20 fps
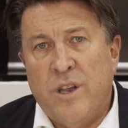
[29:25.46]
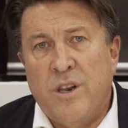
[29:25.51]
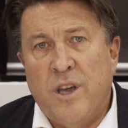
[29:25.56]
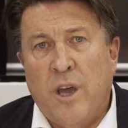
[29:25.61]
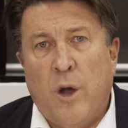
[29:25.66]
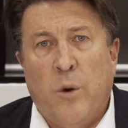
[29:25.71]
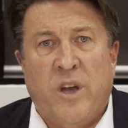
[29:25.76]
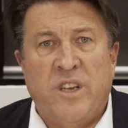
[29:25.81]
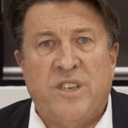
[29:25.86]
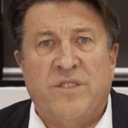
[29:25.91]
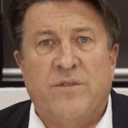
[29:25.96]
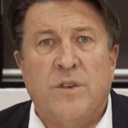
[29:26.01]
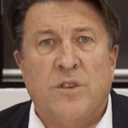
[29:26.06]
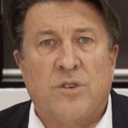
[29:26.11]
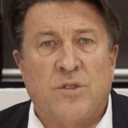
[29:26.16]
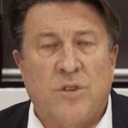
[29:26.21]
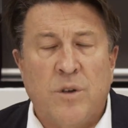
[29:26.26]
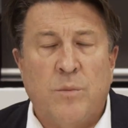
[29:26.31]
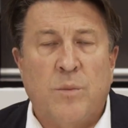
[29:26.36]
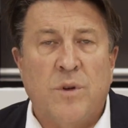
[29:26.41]
neoadjuvant
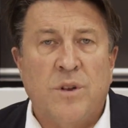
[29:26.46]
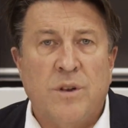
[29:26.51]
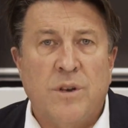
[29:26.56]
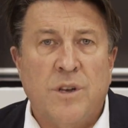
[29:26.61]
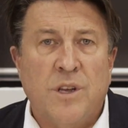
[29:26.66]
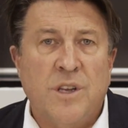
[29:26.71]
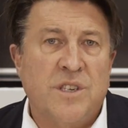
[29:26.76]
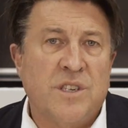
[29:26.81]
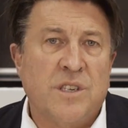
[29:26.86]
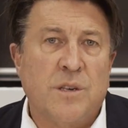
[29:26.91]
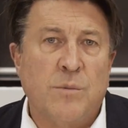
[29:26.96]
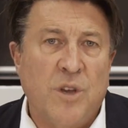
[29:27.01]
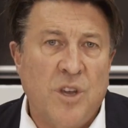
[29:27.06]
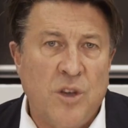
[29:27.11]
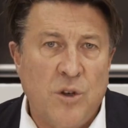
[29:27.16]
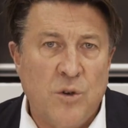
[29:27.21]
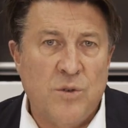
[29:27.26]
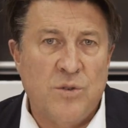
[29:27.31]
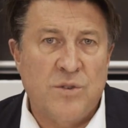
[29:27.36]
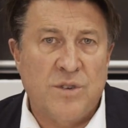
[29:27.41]
treatment needs to be
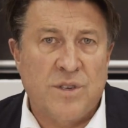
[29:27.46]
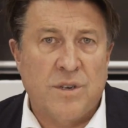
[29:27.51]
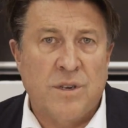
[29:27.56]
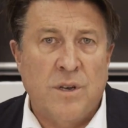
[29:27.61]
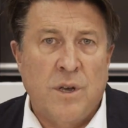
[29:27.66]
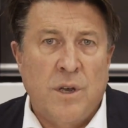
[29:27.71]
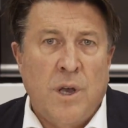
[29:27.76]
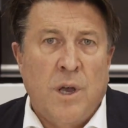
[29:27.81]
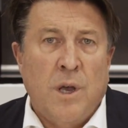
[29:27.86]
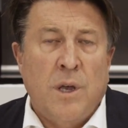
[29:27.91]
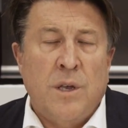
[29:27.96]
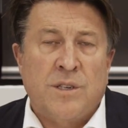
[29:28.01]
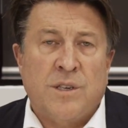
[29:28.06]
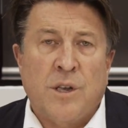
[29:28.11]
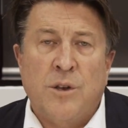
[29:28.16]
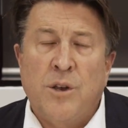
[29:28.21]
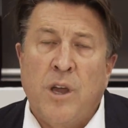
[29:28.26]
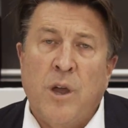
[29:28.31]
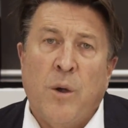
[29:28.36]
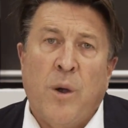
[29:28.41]
used.
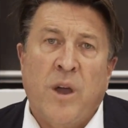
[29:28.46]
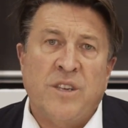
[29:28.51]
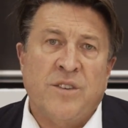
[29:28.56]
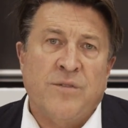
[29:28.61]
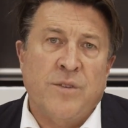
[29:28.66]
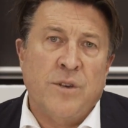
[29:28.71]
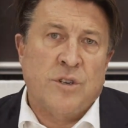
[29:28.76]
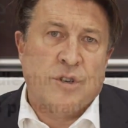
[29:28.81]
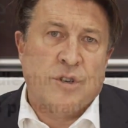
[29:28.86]
So neoadjuvant